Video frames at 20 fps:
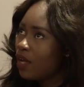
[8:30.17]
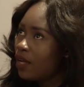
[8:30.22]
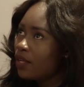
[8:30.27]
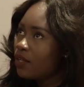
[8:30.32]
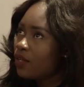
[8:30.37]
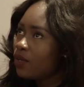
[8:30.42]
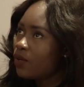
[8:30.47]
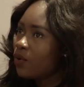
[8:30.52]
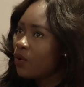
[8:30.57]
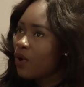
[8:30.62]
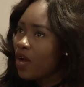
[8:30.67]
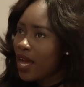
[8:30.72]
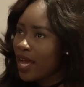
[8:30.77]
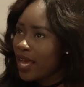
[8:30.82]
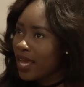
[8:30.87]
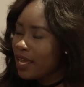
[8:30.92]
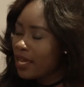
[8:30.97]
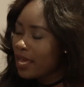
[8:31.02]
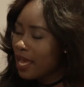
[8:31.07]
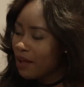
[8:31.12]
you know,
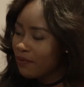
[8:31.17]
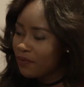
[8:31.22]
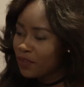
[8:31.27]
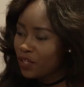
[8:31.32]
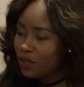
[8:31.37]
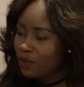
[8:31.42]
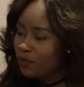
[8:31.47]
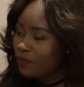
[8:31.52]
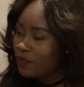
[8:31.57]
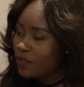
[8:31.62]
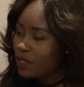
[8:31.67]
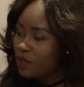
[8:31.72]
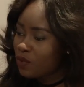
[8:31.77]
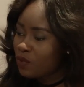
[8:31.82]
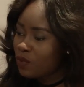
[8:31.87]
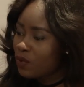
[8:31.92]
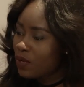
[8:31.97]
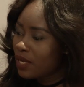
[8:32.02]
I have girlfriends who